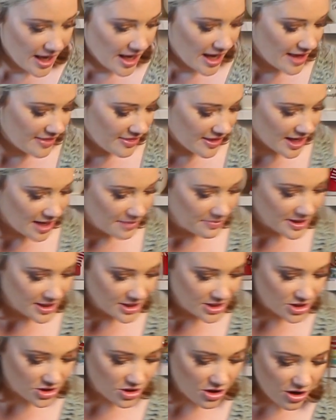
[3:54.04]
and then I'm going
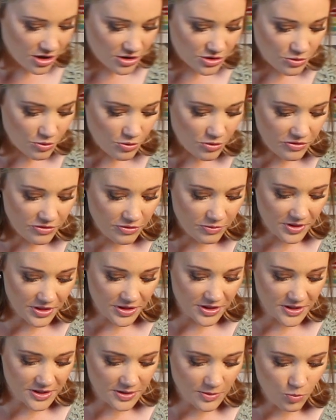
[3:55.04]
to start off with
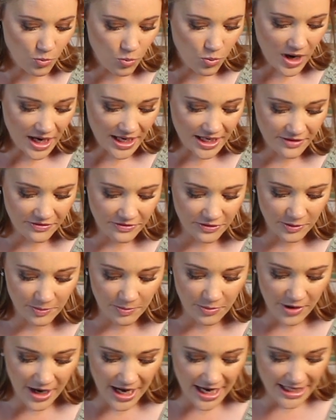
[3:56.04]
this wonderful
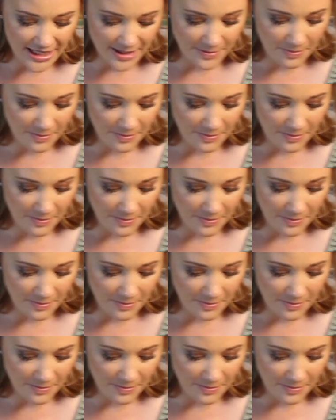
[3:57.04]
brandy